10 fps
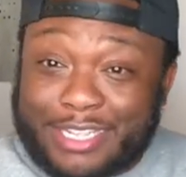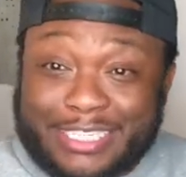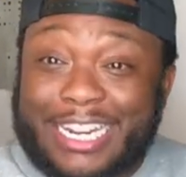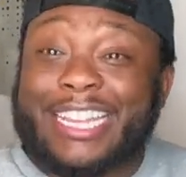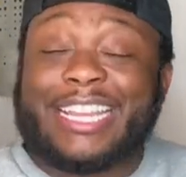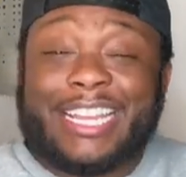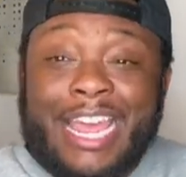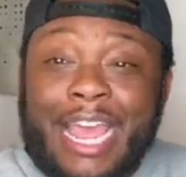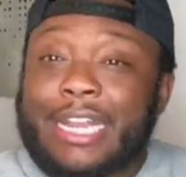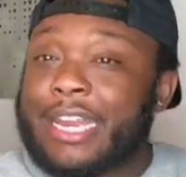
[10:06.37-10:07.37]
And I think
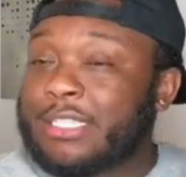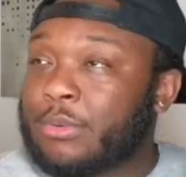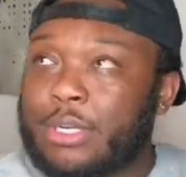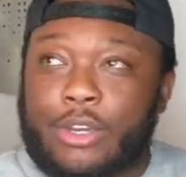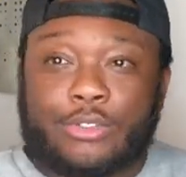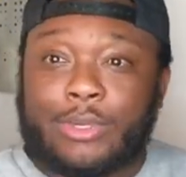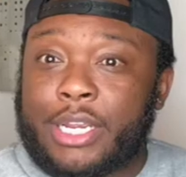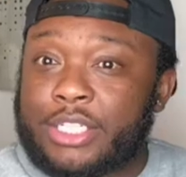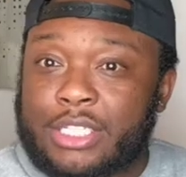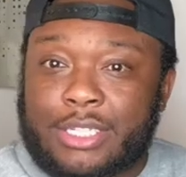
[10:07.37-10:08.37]
that's one of those
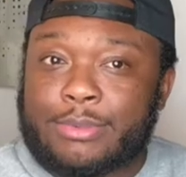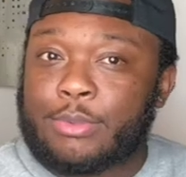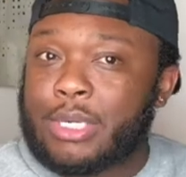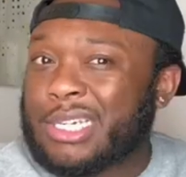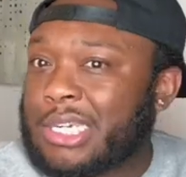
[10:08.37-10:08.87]
relationships where